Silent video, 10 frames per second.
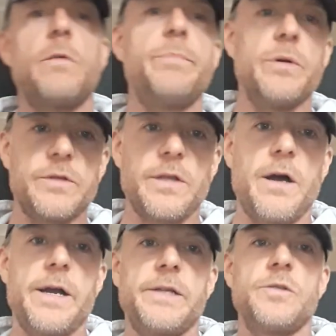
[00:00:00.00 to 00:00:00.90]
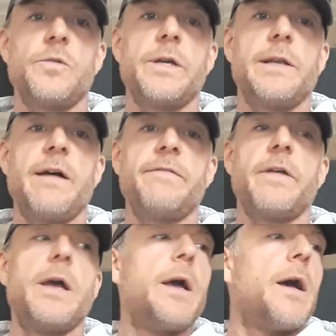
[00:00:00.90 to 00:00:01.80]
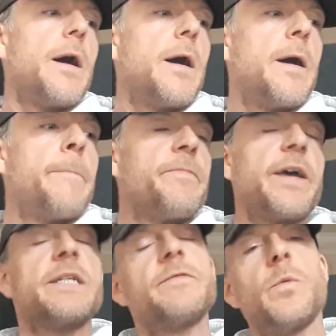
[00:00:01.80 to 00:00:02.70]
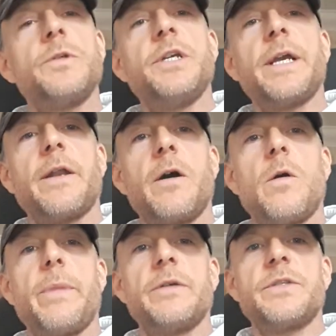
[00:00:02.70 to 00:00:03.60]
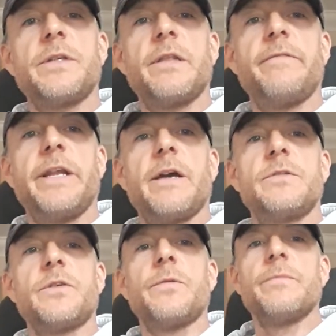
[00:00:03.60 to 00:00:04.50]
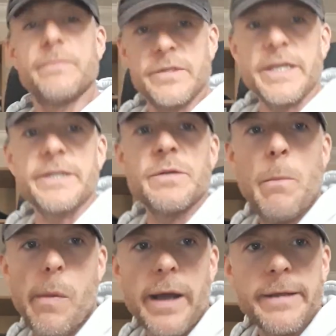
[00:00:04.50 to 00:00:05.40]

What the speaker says: books that I enjoy and love. Thanks for watching, and I'll post another video soon. Cheers. Bye.